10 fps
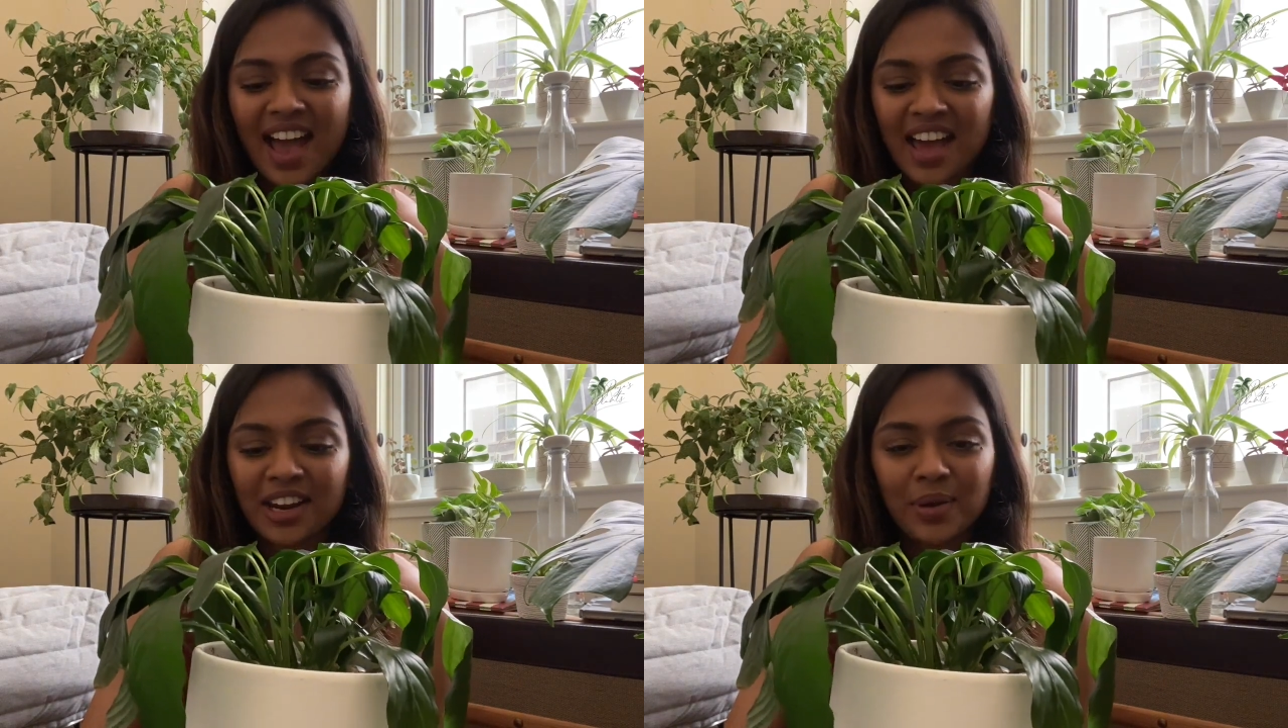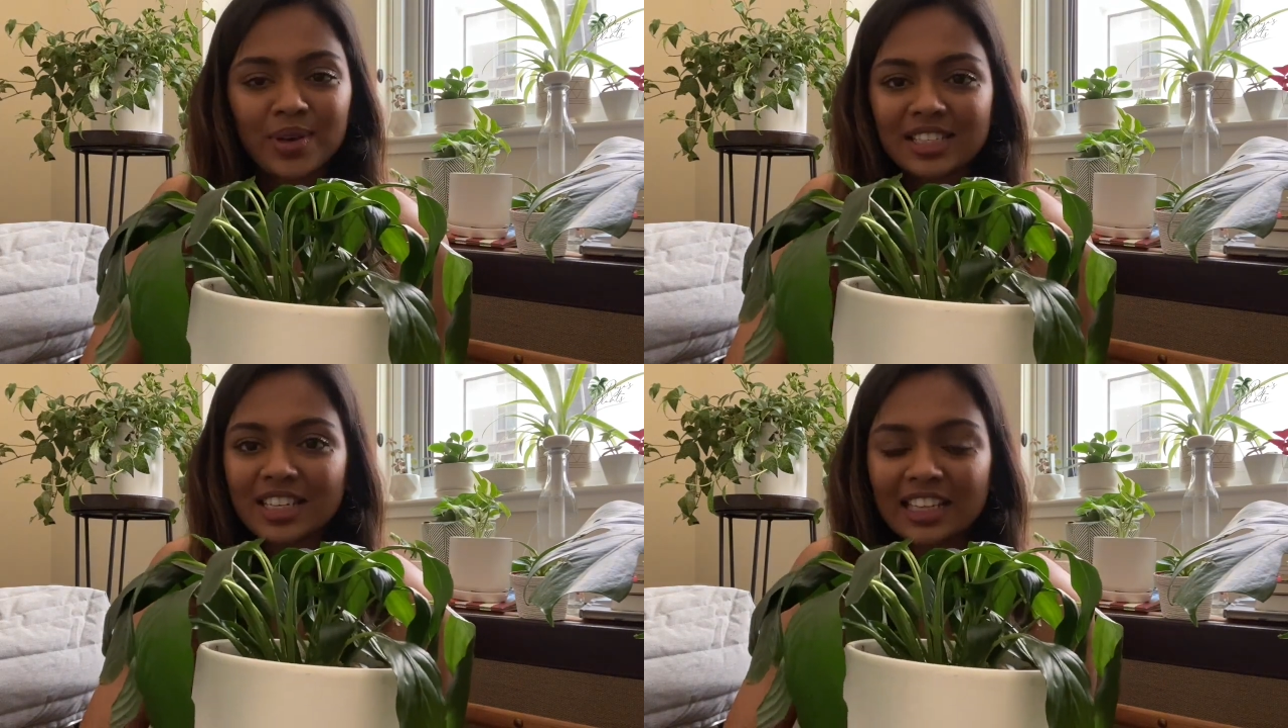and it
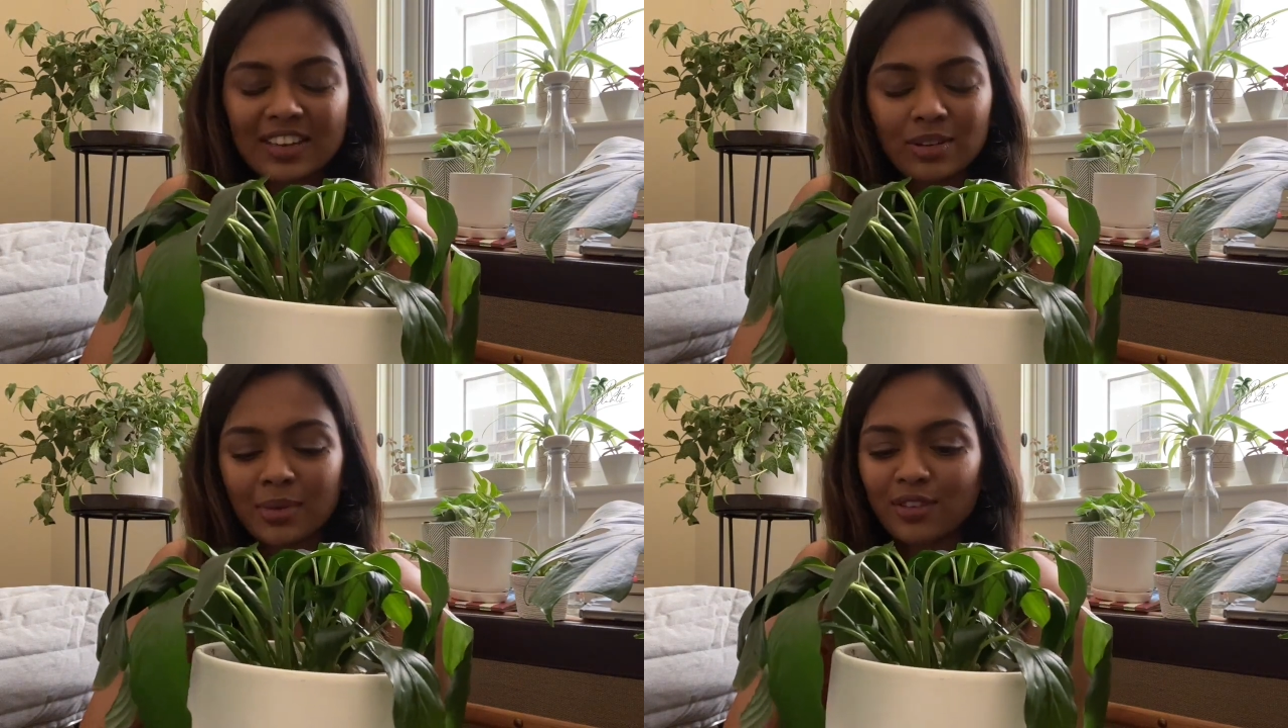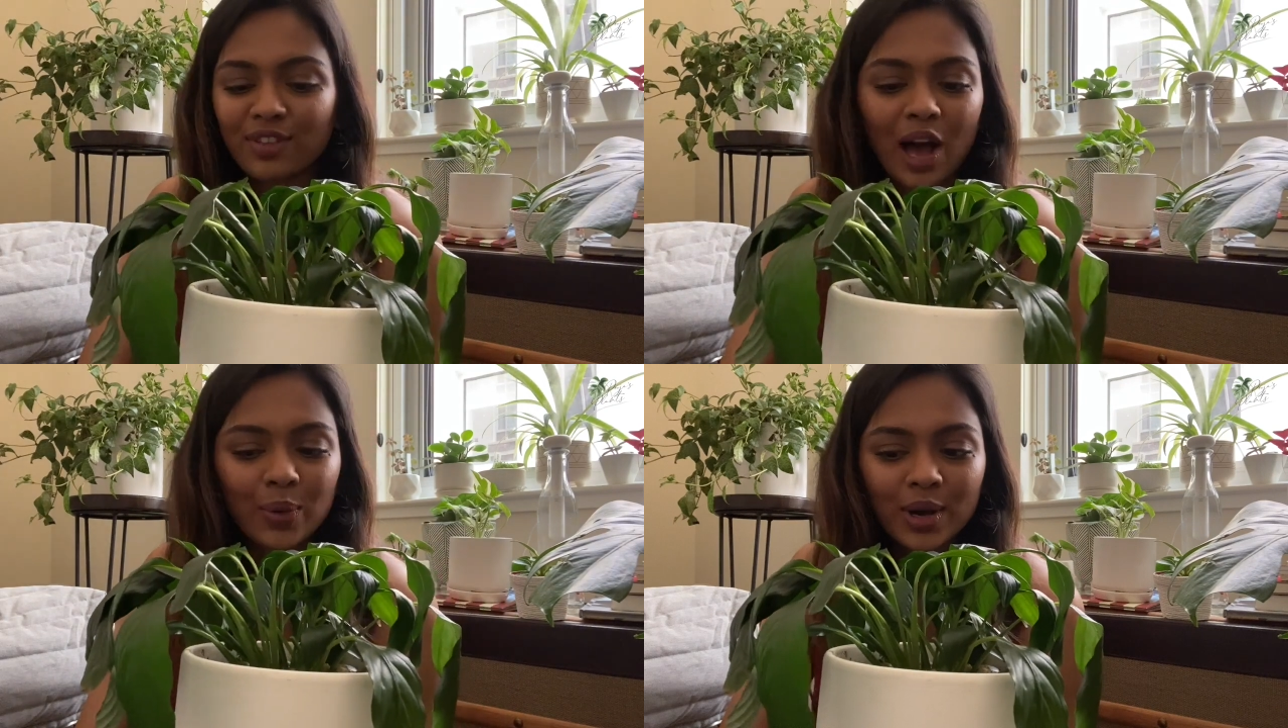was still giving me
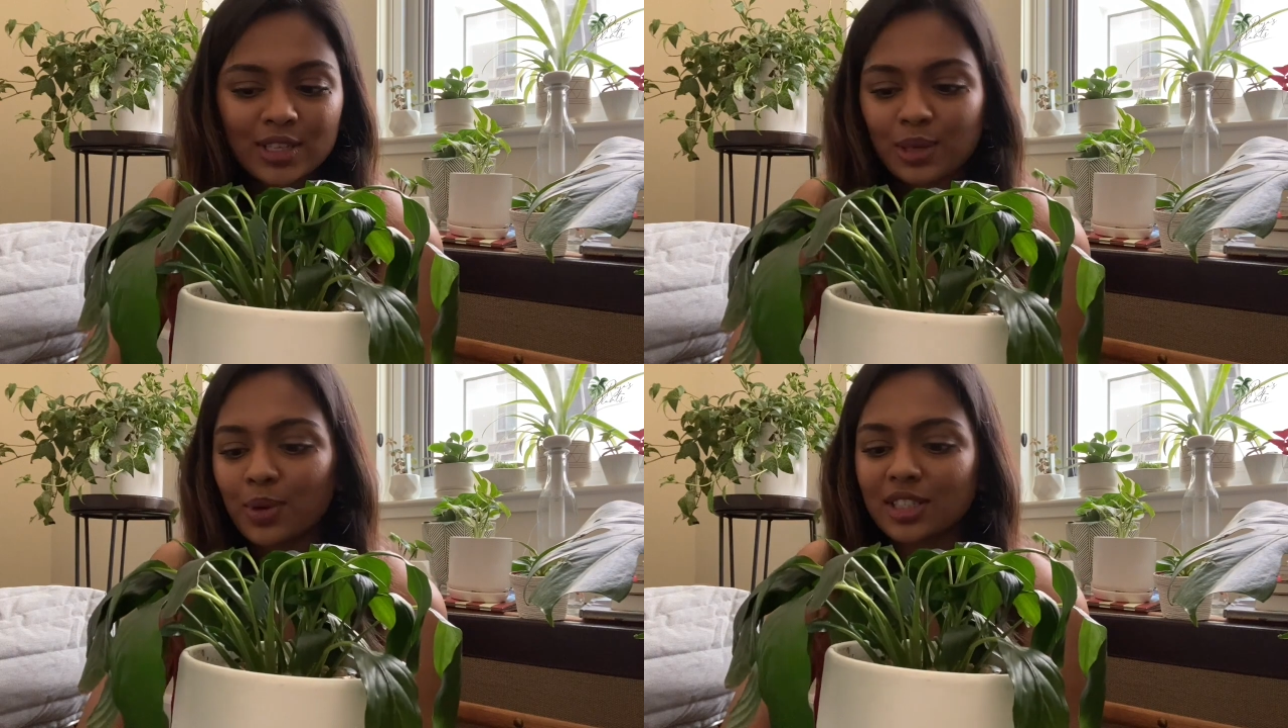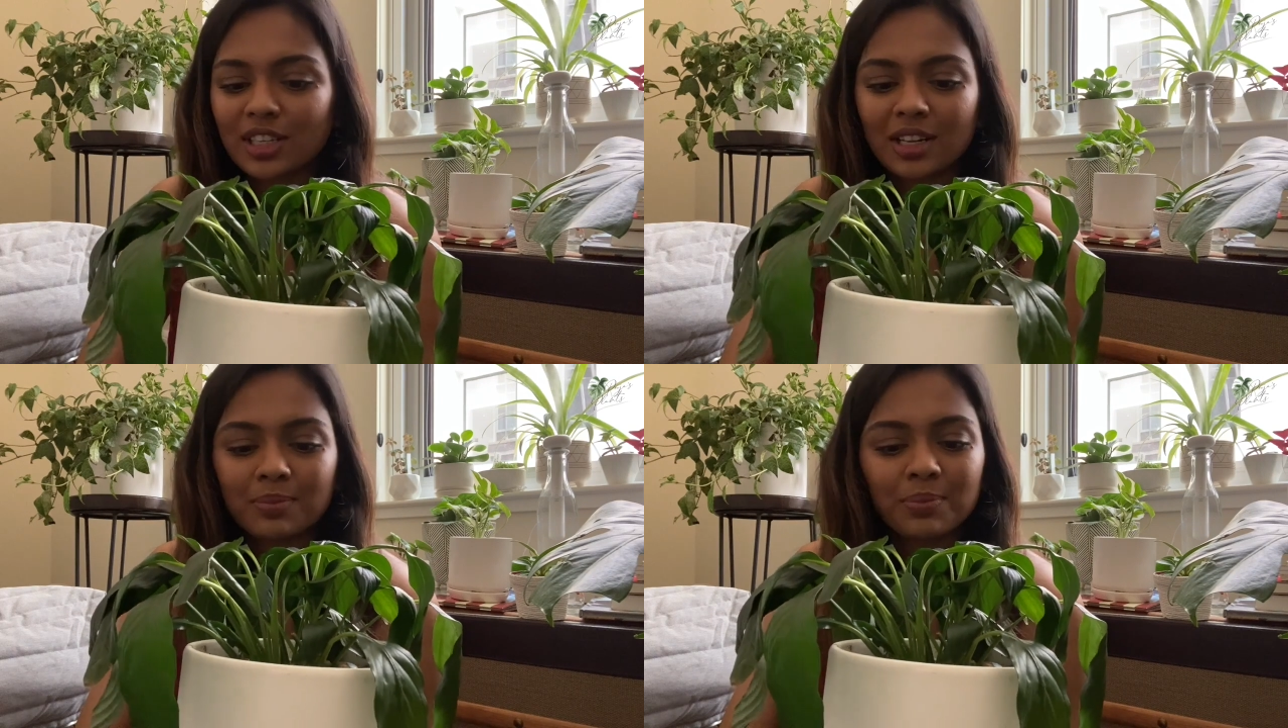flowers, it was still